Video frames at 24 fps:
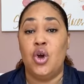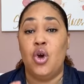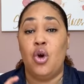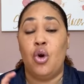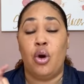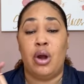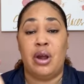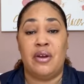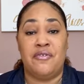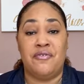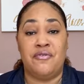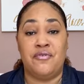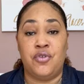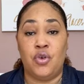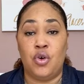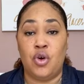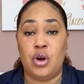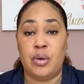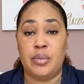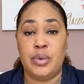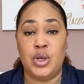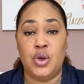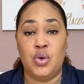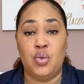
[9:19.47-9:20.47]
or a
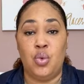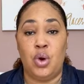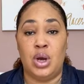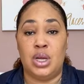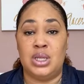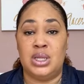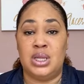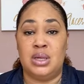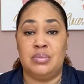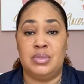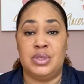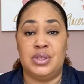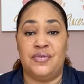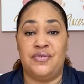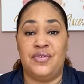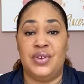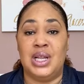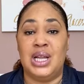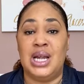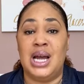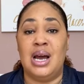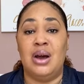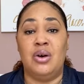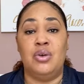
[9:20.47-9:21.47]
form you want them to
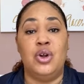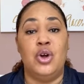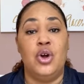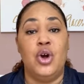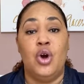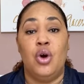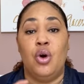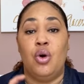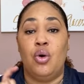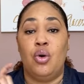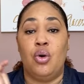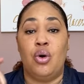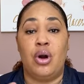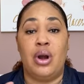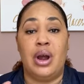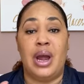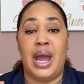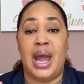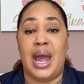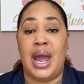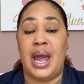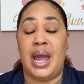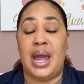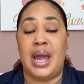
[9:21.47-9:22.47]
fill out, or
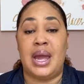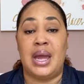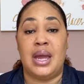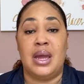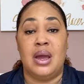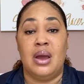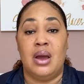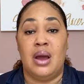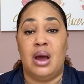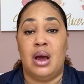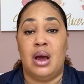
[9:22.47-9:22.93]
a